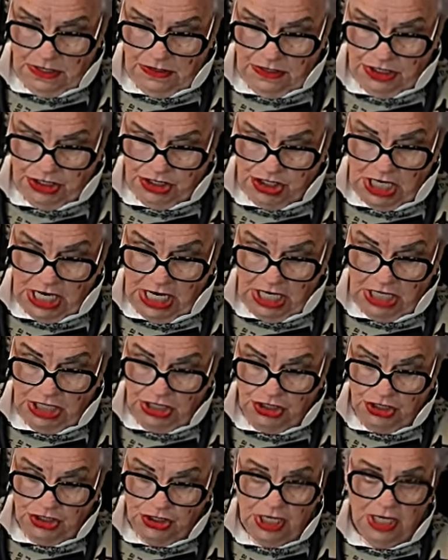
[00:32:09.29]
the
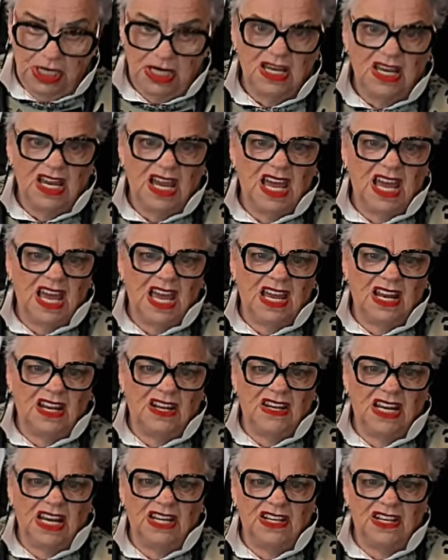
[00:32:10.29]
change,
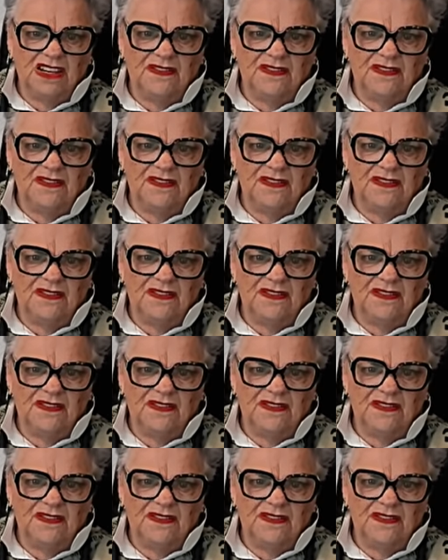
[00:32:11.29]
and it